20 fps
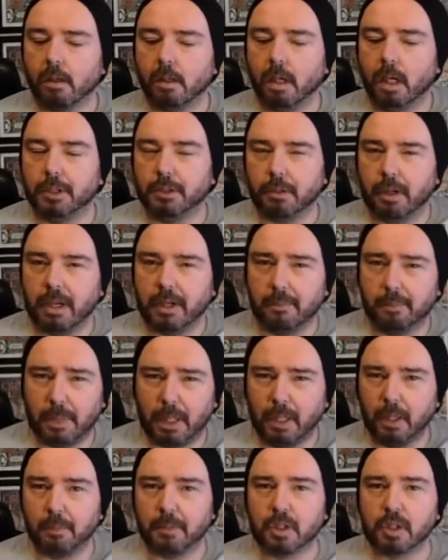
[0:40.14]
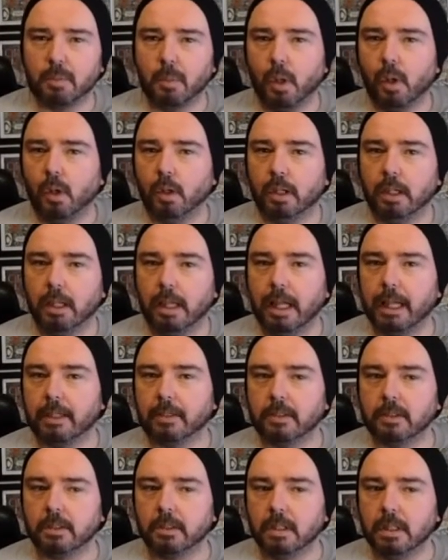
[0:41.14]
I try to build up a small
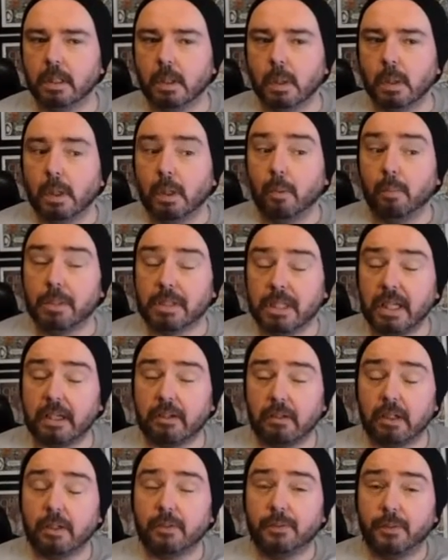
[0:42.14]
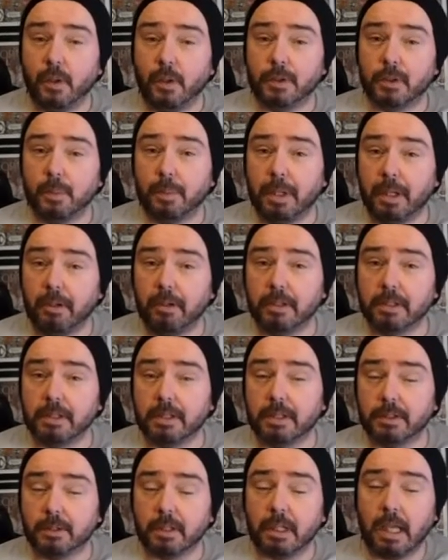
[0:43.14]
collection, particularly of first
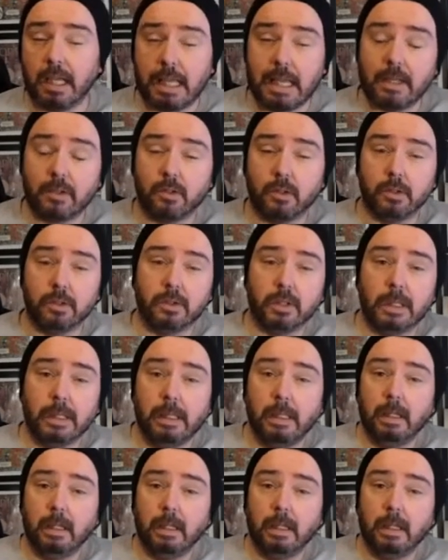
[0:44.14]
appearances or key issues.